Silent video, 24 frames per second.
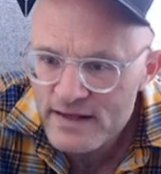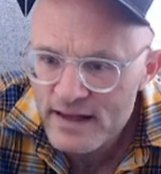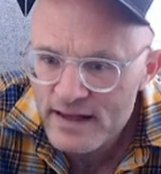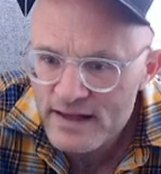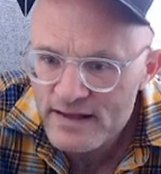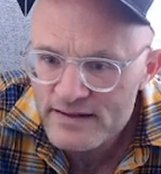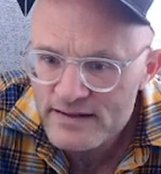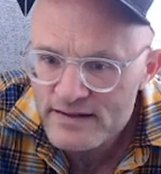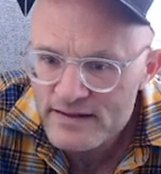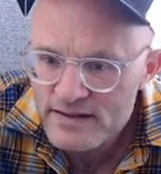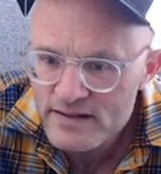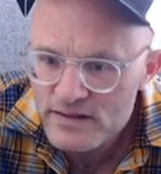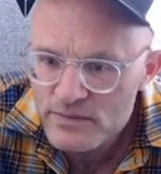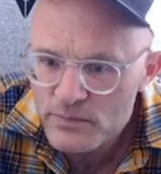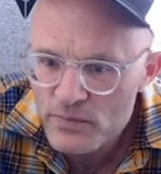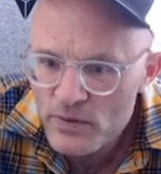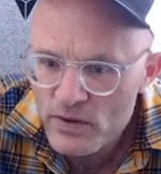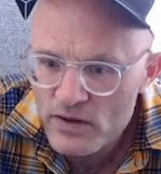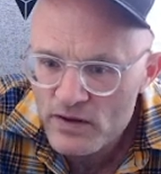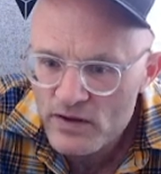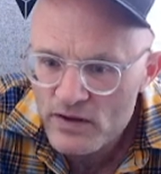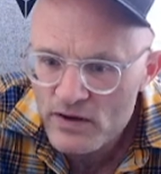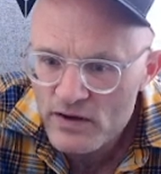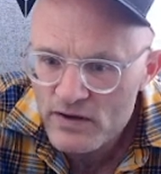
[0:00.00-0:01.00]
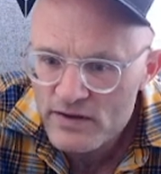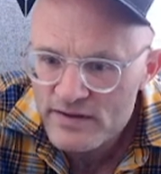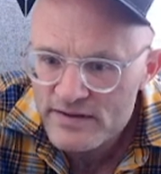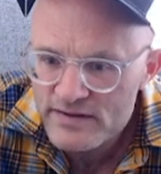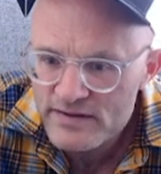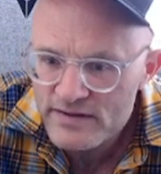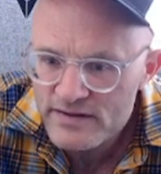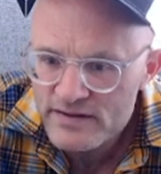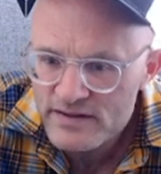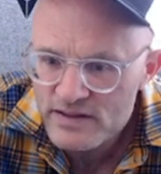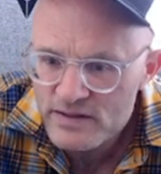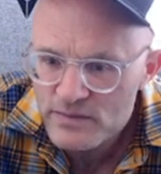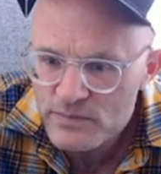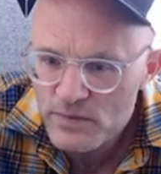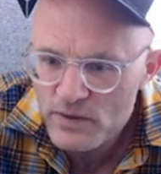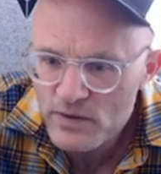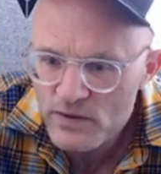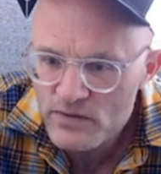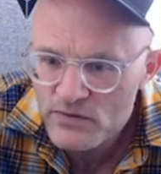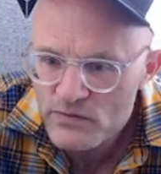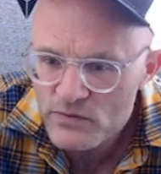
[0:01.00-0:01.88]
and e pawn guarding the d pawn.